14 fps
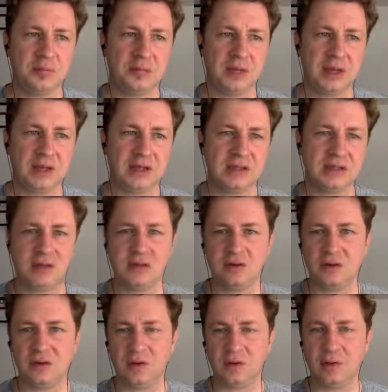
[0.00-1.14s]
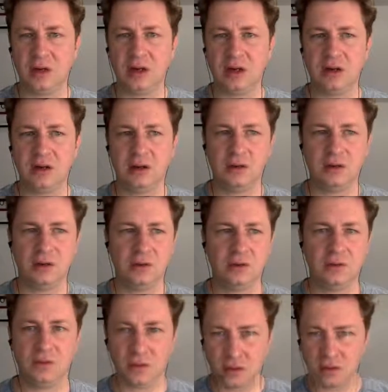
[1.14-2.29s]
Paste into a brand
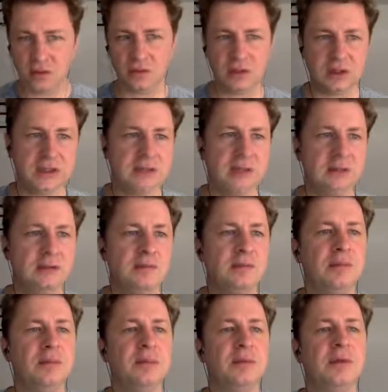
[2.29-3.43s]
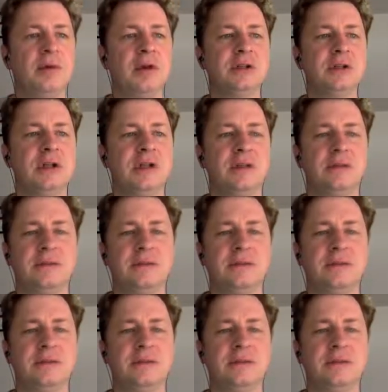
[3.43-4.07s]
new, clean project.